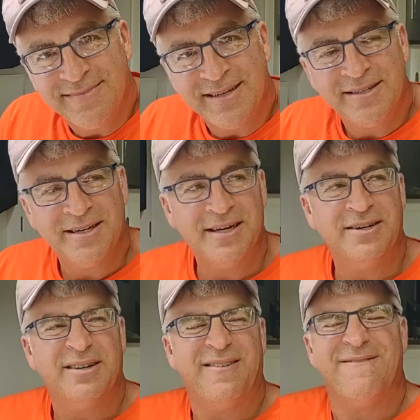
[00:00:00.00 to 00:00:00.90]
It's
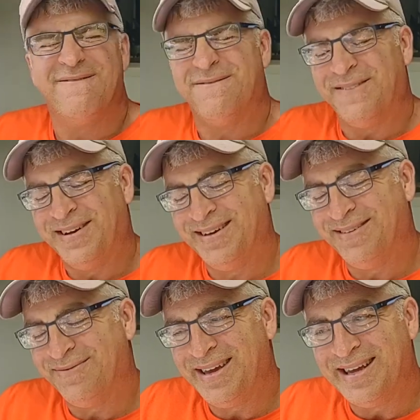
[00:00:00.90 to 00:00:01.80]
tender.
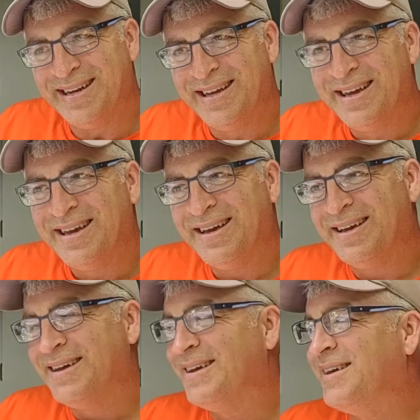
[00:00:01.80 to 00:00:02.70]
Man.
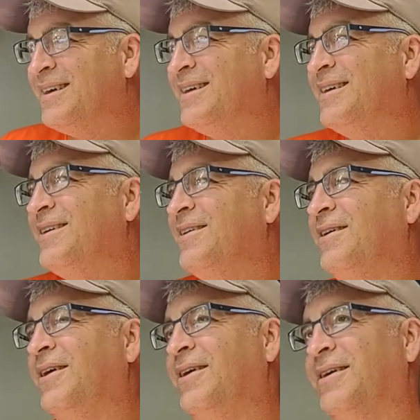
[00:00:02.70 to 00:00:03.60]

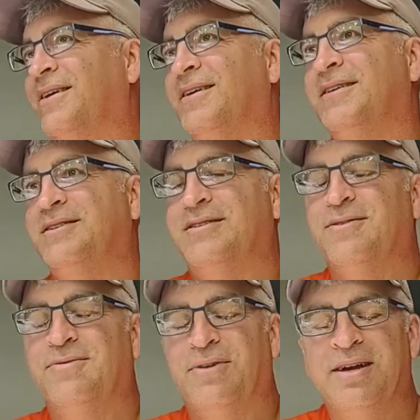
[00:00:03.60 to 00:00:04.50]
Oh, it's so
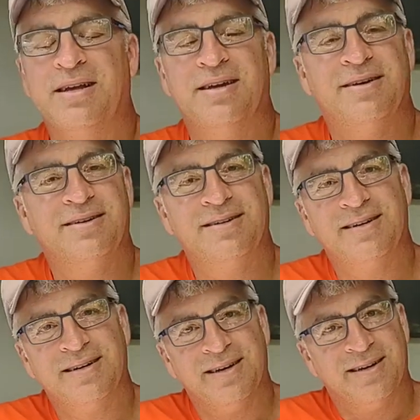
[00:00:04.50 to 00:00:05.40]
funny.
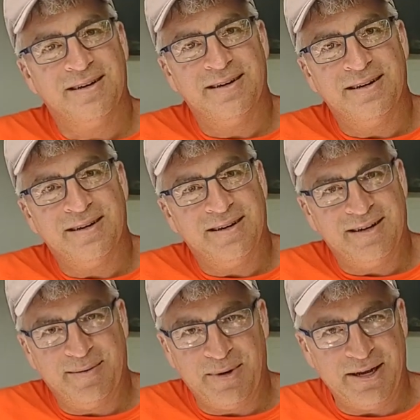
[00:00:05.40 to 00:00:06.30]

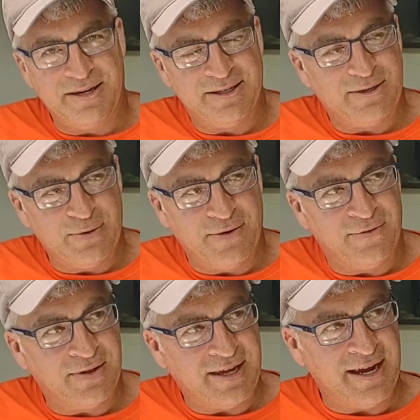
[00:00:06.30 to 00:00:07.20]
I'm not just doing it
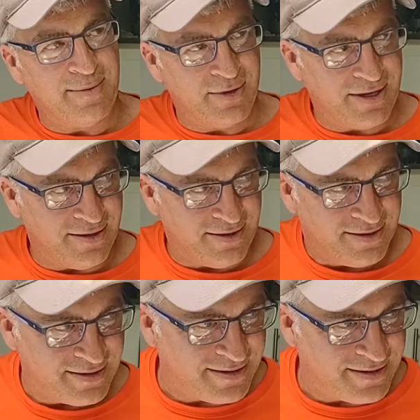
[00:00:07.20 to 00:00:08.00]
for the camera either.